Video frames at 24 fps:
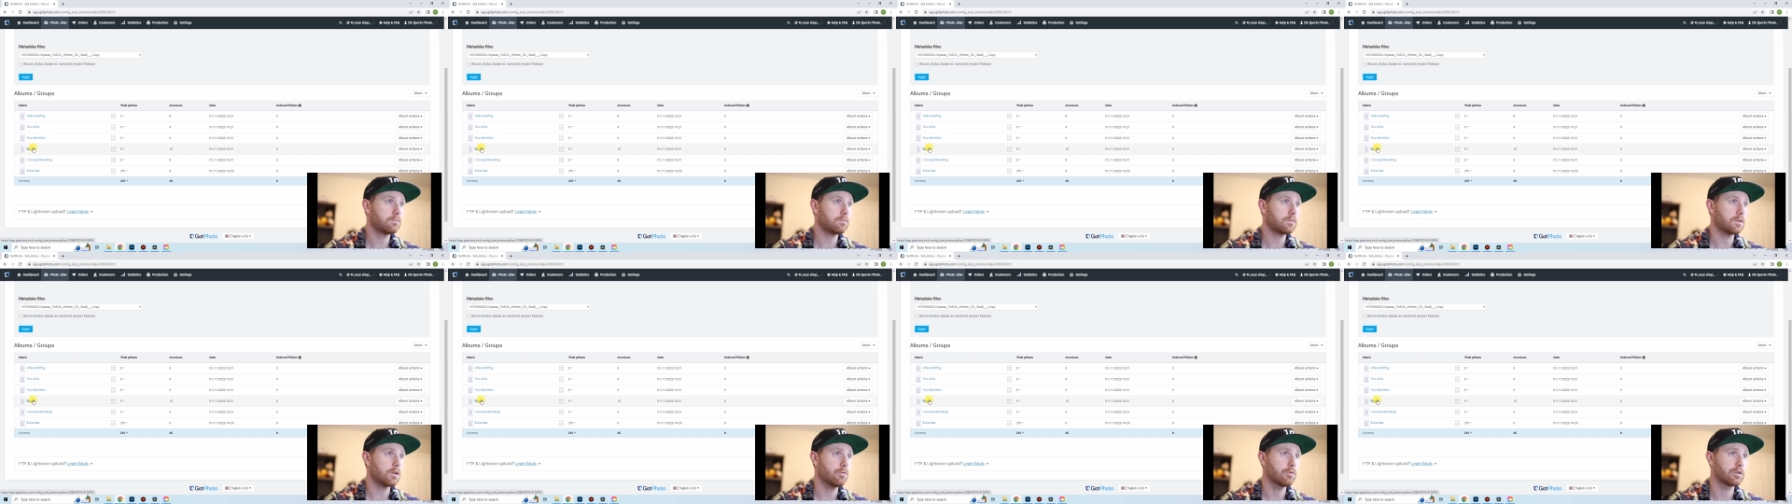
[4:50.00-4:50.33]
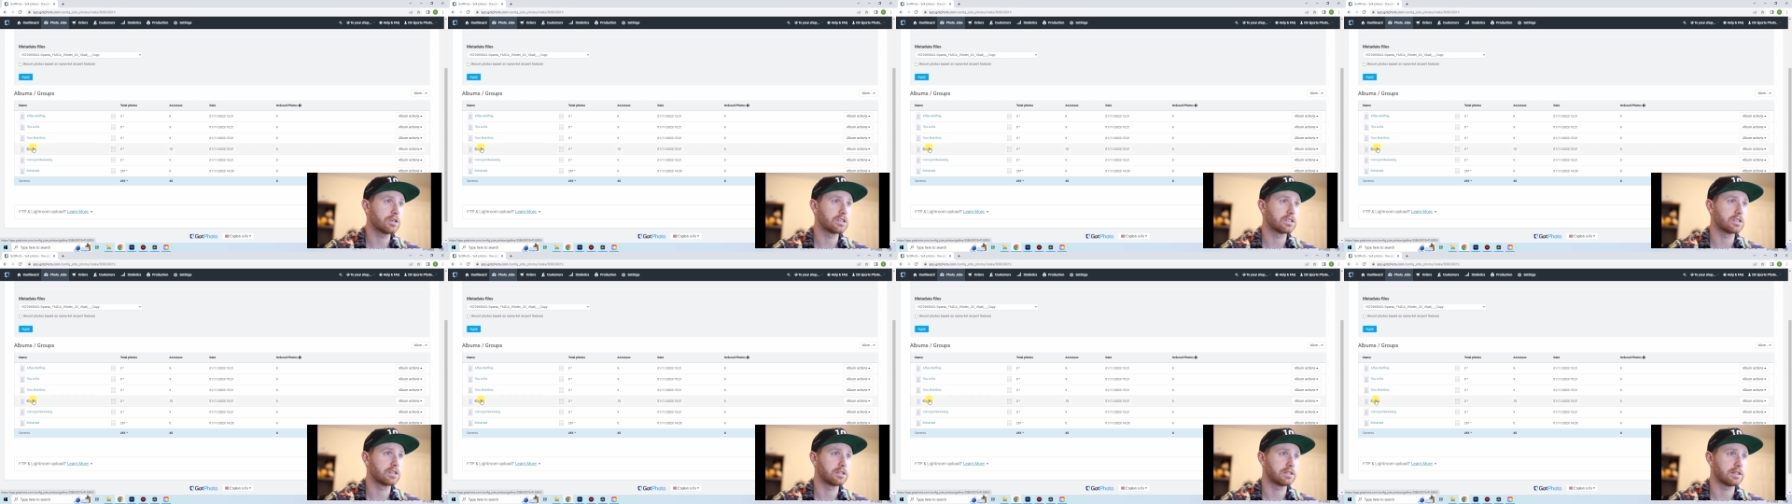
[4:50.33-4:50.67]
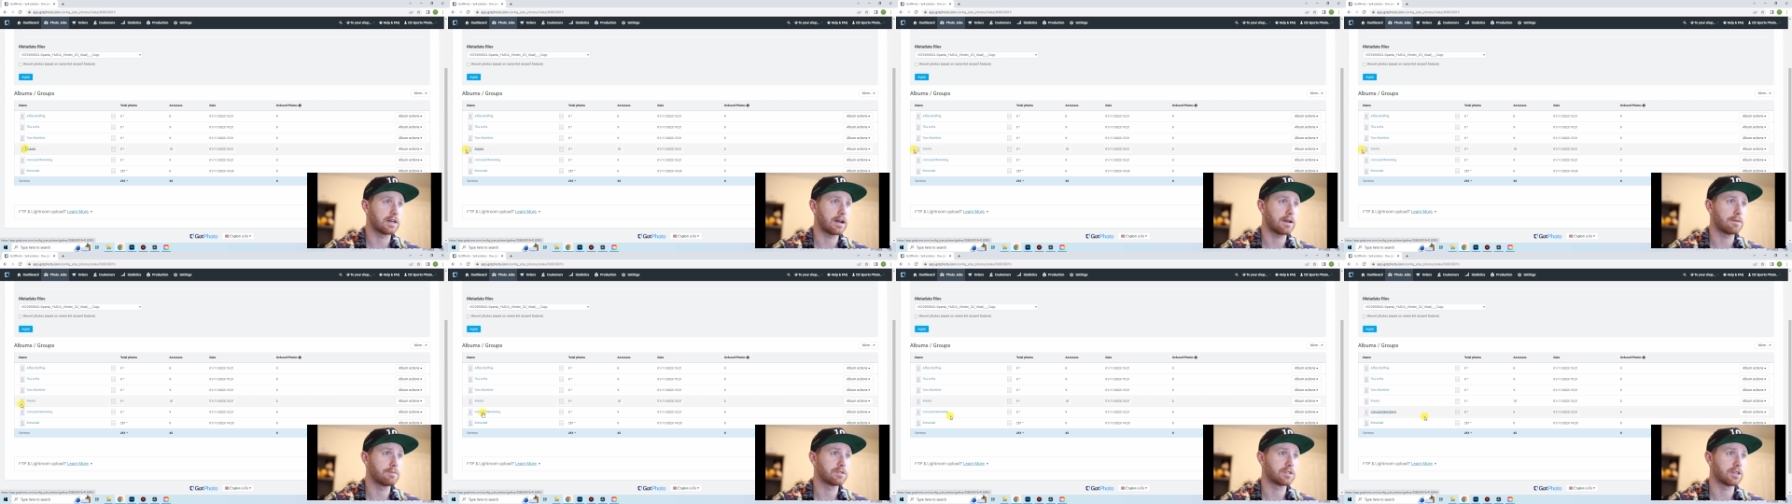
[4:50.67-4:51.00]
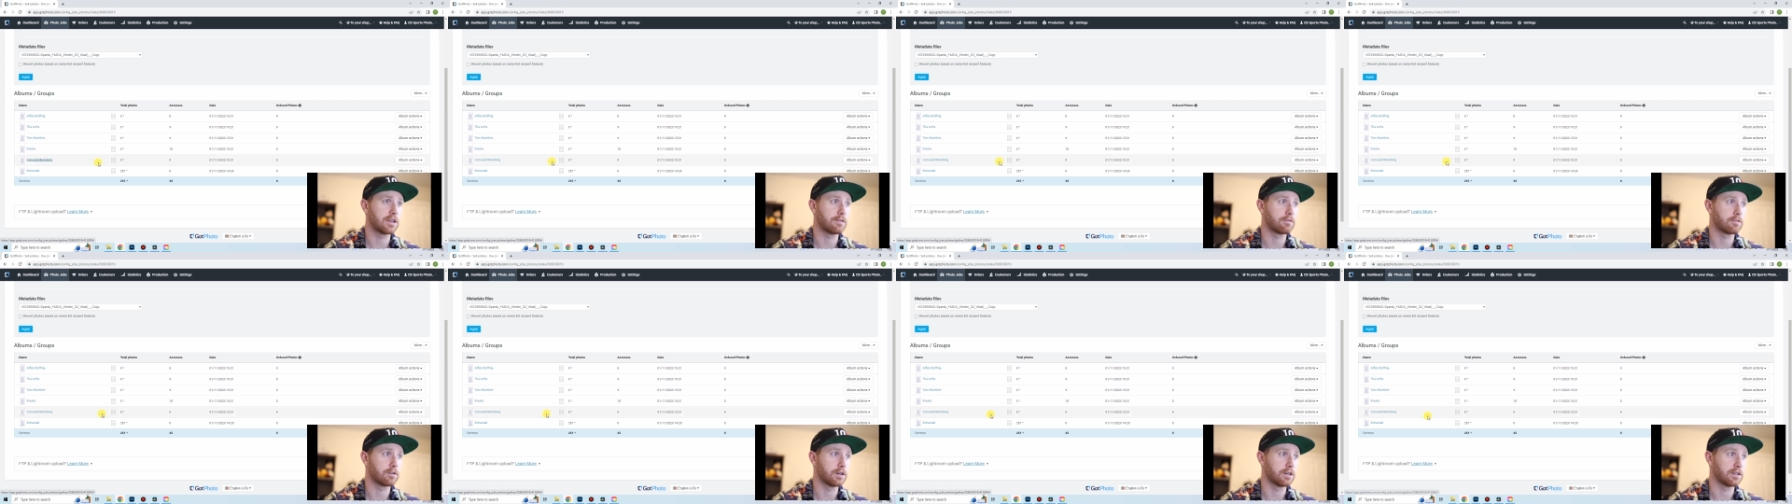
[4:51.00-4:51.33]
which is a time
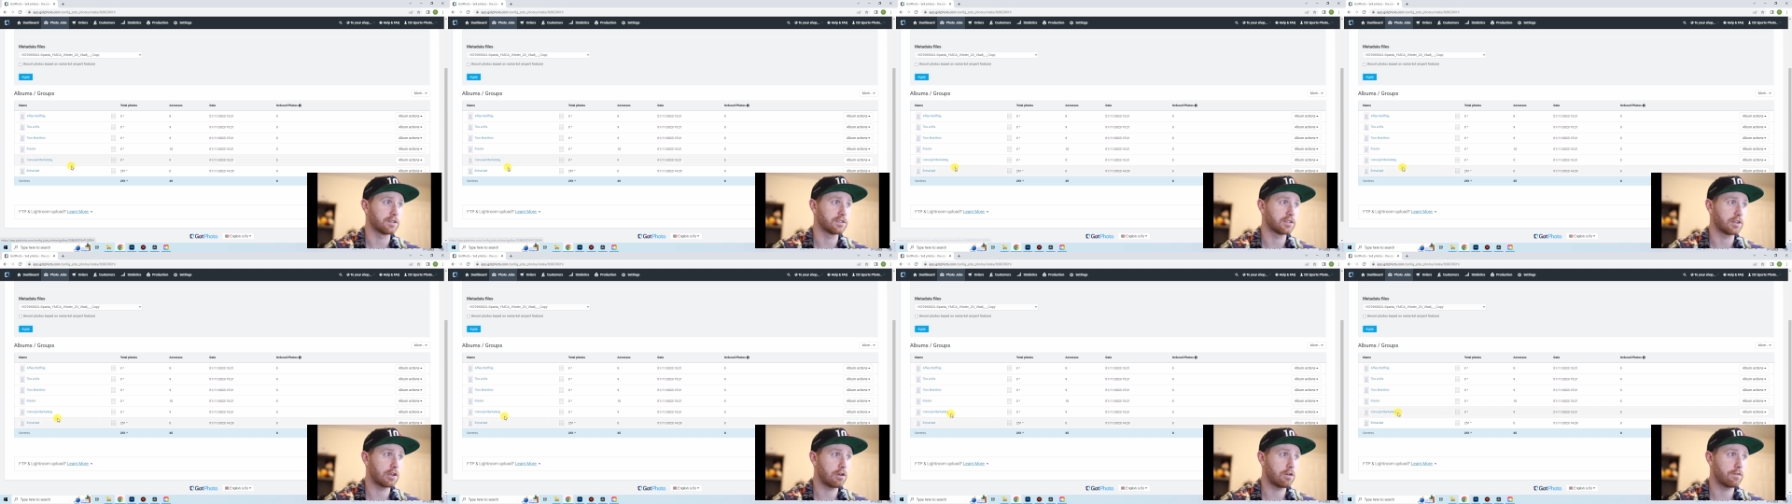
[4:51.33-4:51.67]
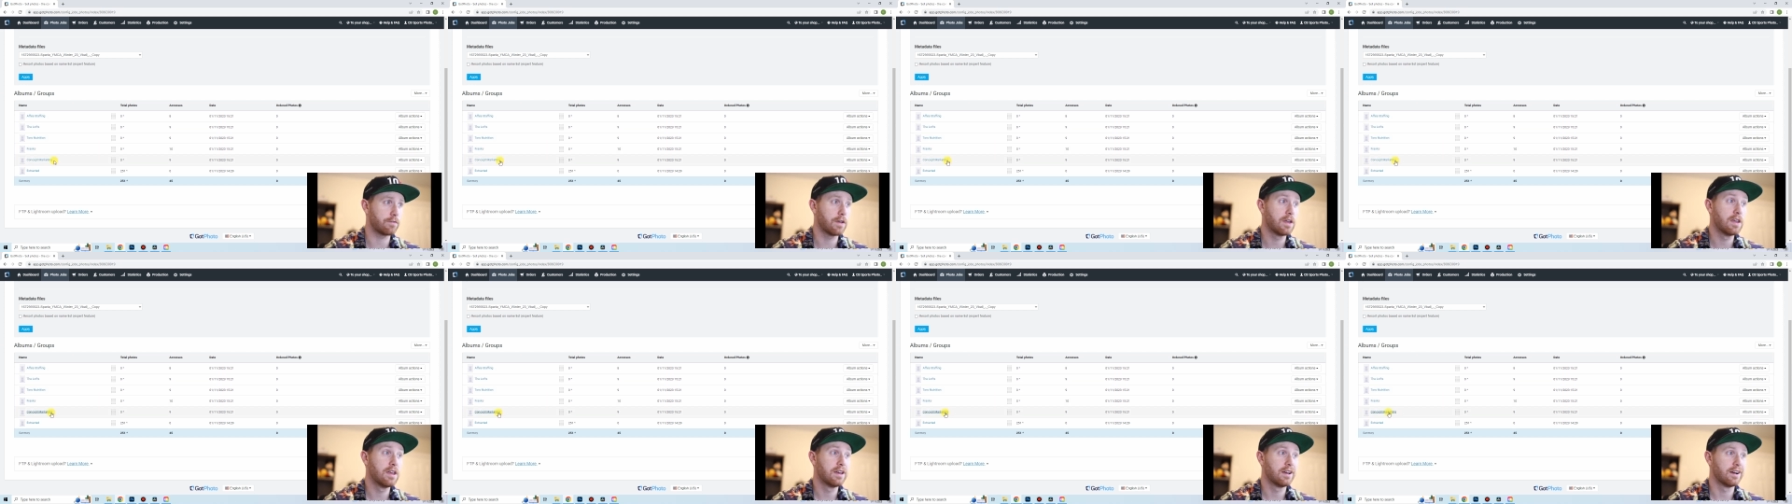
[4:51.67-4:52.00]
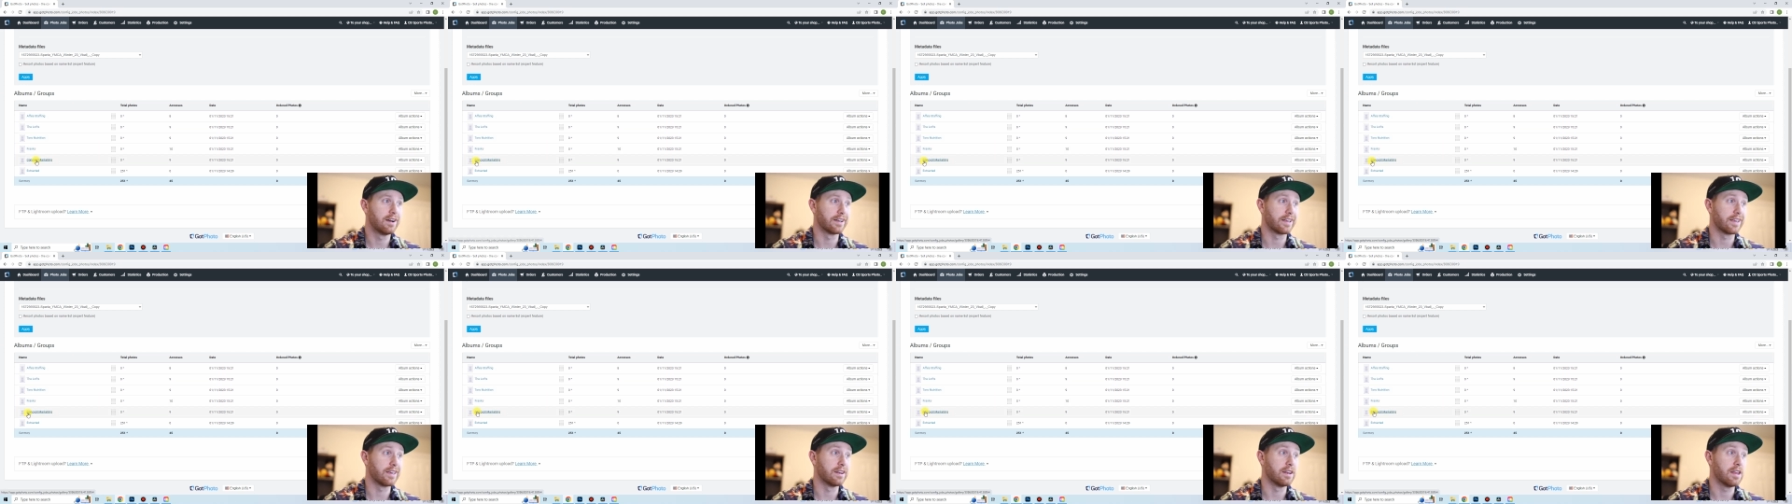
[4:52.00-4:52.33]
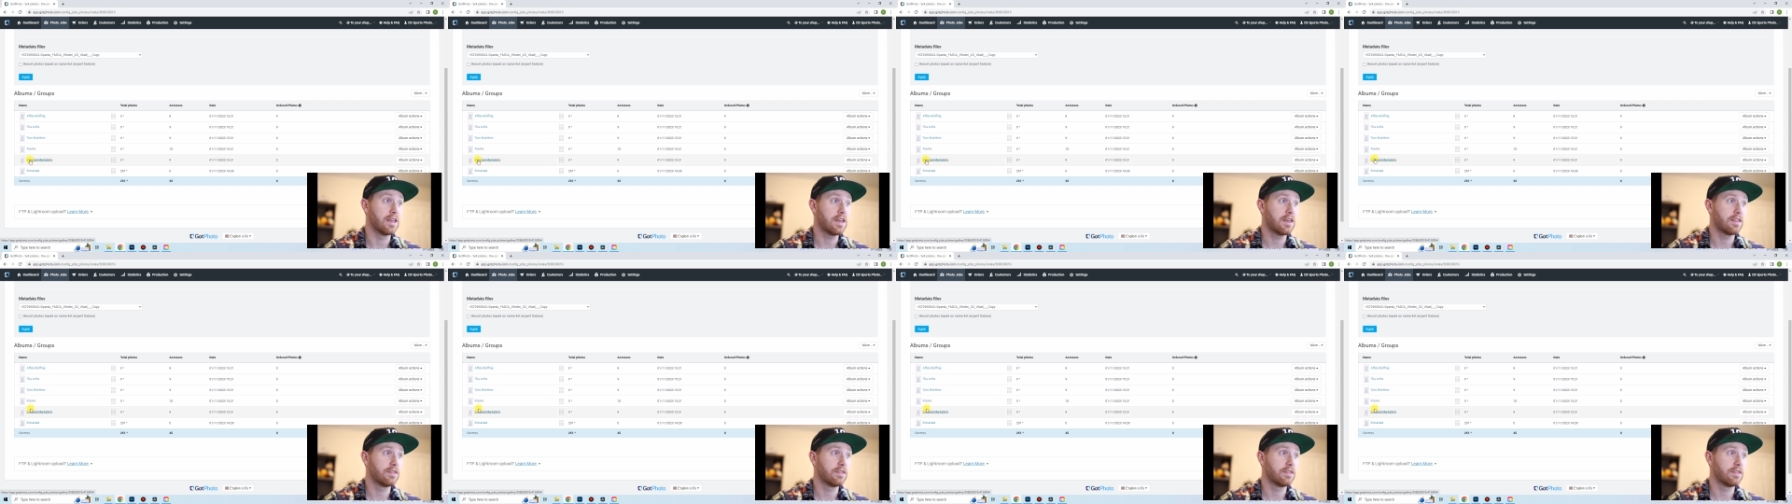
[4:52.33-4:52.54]
saver in itself. Again,